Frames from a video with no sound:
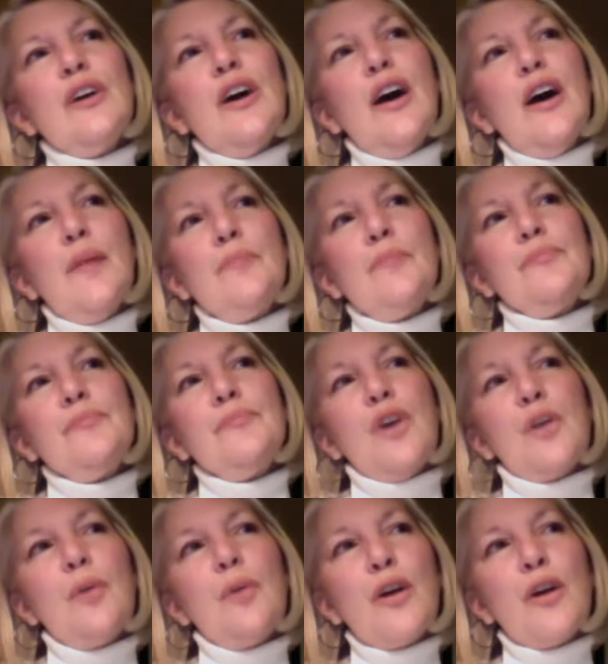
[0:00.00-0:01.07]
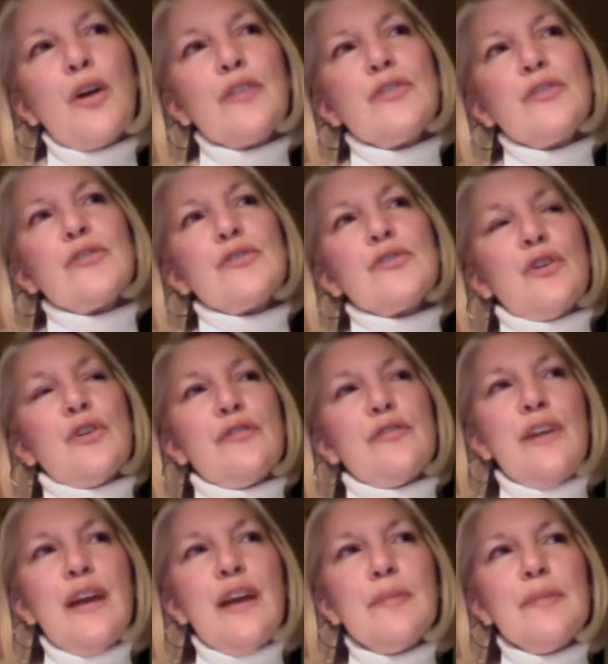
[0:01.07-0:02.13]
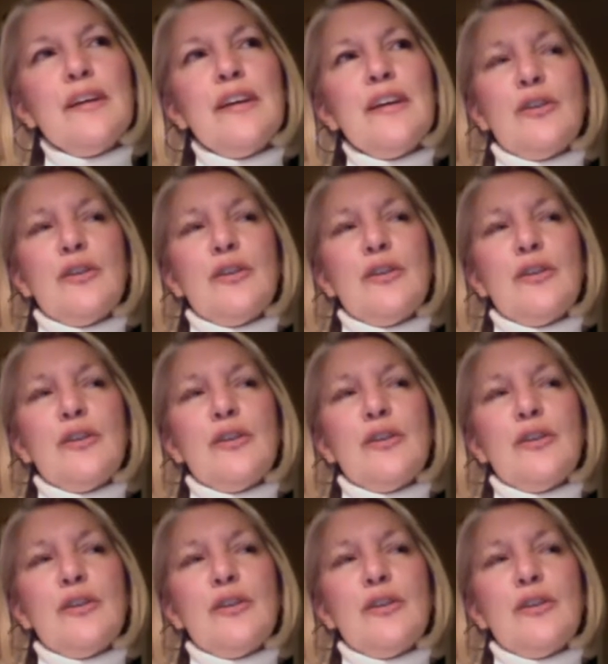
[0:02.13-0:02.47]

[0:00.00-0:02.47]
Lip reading: our partners or our family